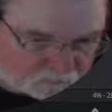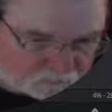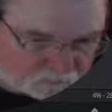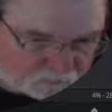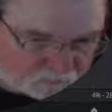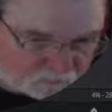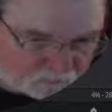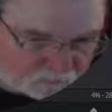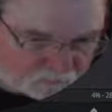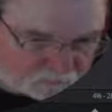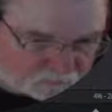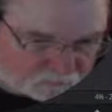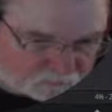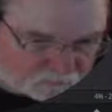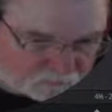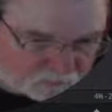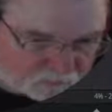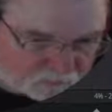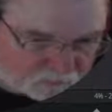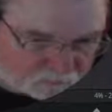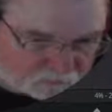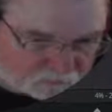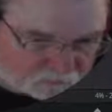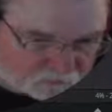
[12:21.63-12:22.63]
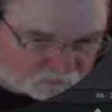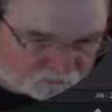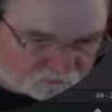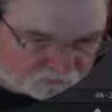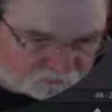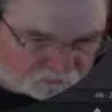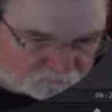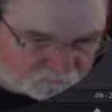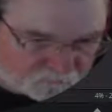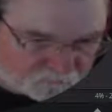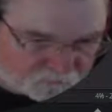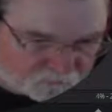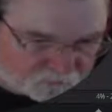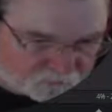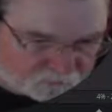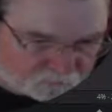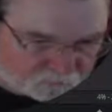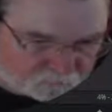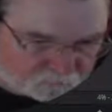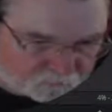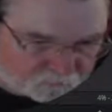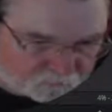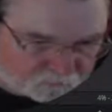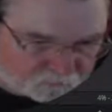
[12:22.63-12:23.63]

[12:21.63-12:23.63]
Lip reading: on its own just fine. When I